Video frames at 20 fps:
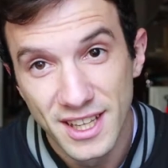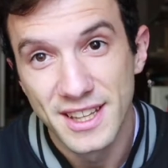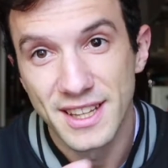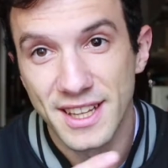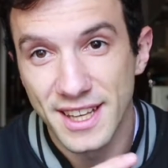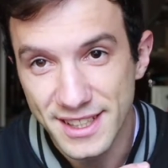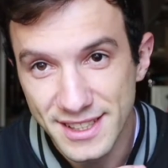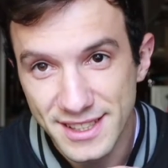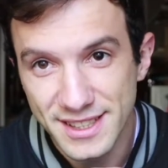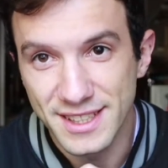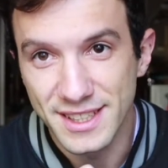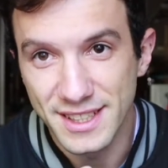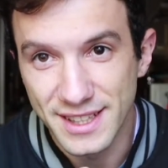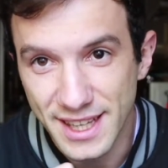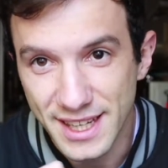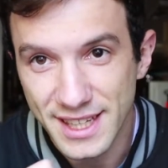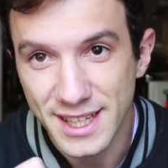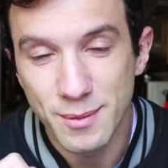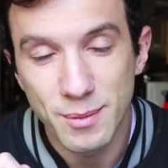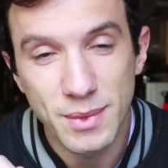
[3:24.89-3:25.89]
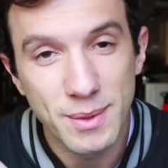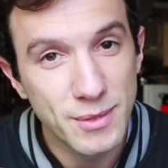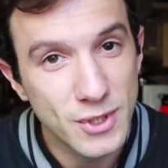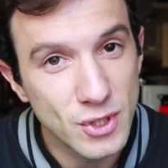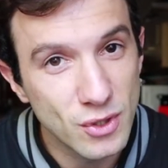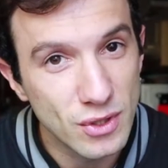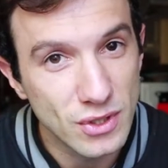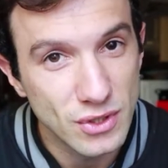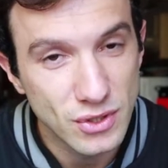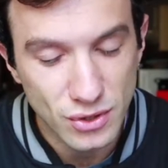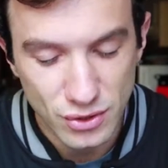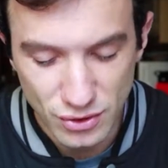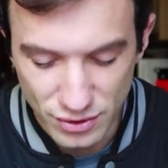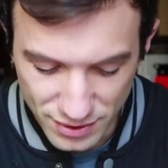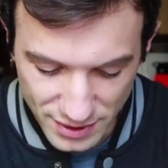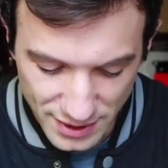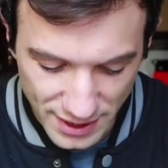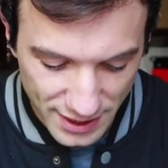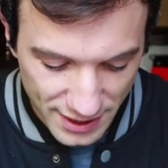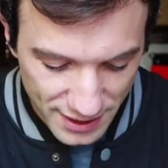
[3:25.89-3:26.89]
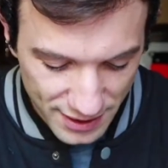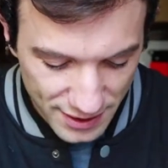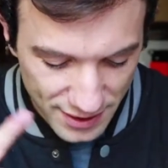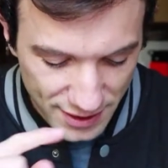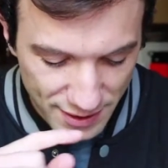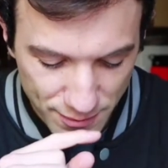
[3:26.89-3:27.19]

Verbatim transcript: That's uh, that can be misconstrued there.